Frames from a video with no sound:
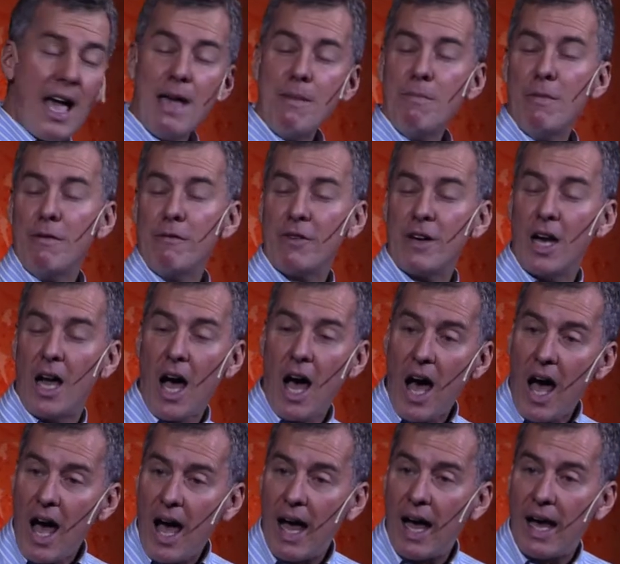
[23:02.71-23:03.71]
time of
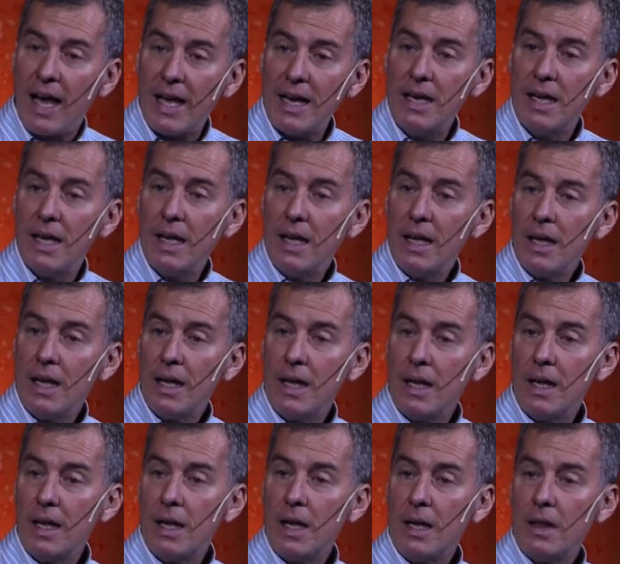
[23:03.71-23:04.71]
God,
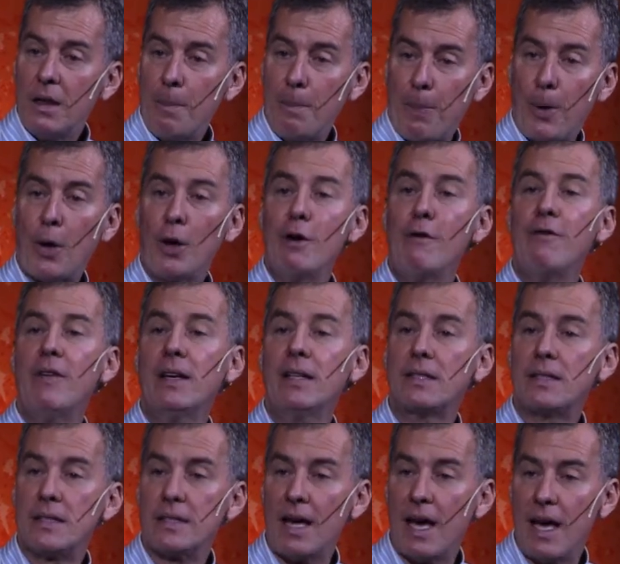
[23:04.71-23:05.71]
the
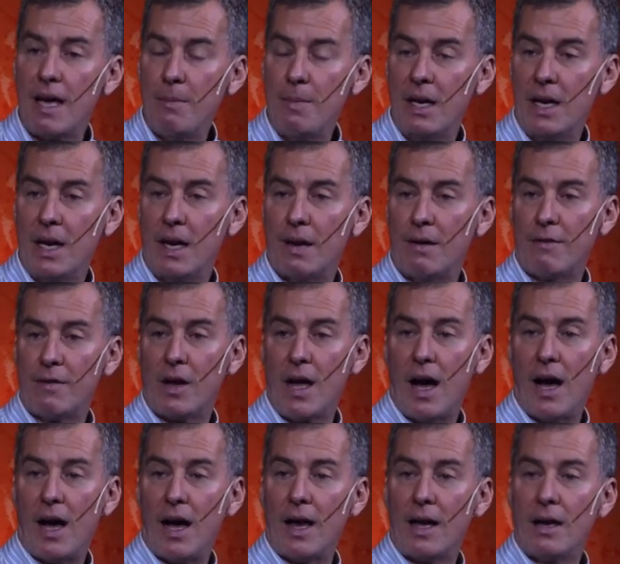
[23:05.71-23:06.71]
perfect timing of
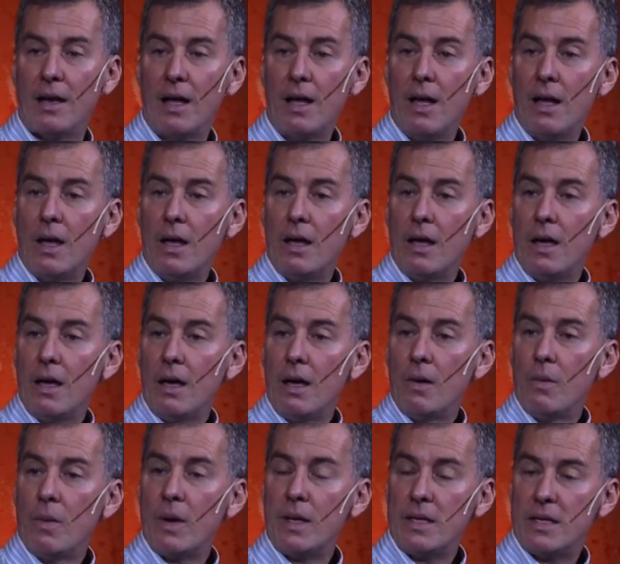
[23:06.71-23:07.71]
God,
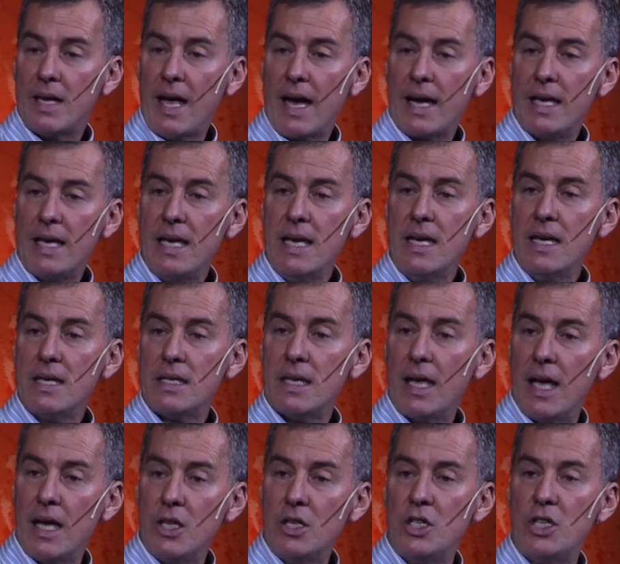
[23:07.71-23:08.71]
when Zacchaeus
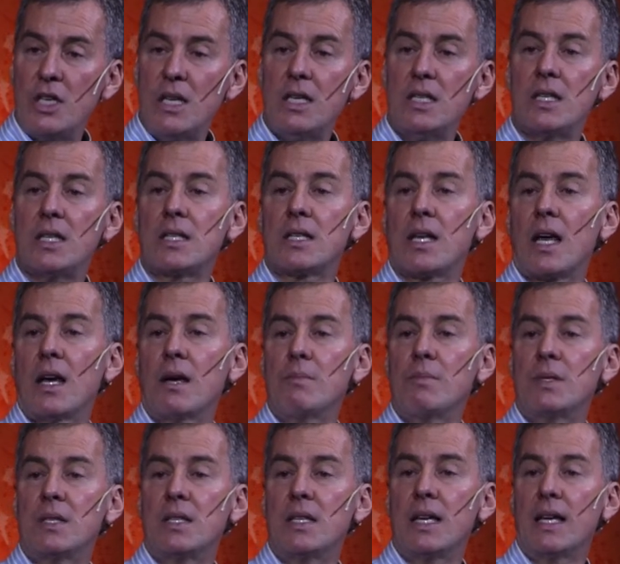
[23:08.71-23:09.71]
and Jesus
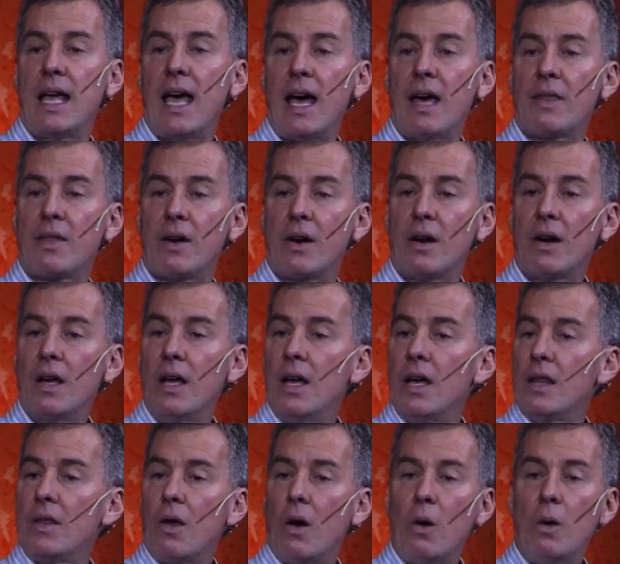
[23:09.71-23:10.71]
comes together,
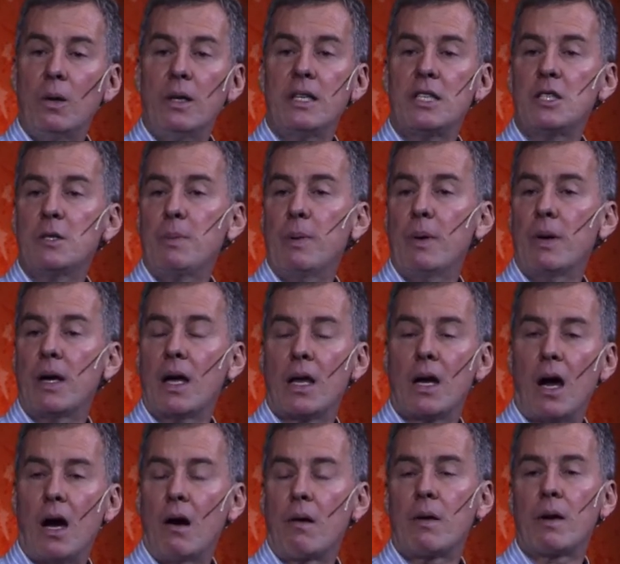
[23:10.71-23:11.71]
the Holy Spirit
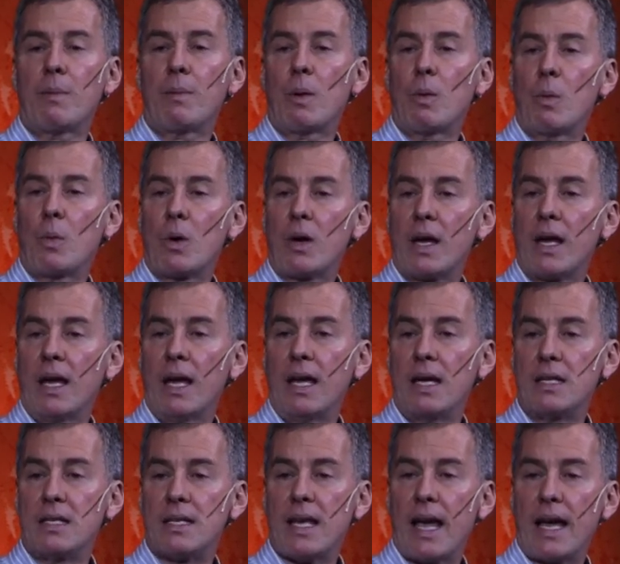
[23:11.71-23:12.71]
had already been working
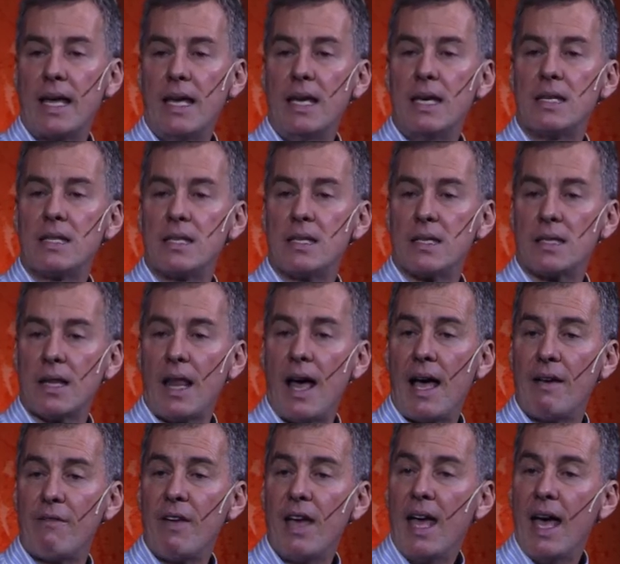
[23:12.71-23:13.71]
in Zacchaeus'
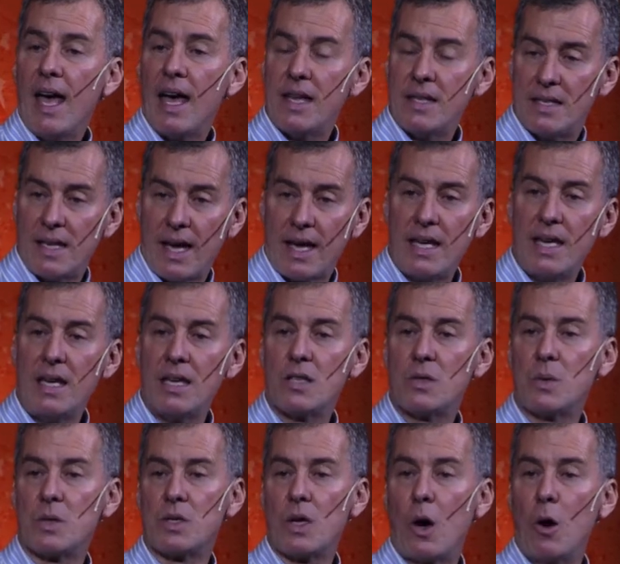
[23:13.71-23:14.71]
life, and
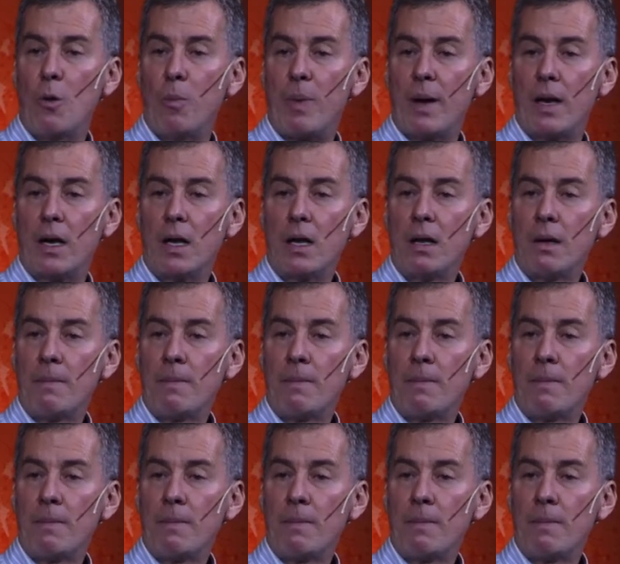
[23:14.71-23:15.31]
Zacchaeus was open.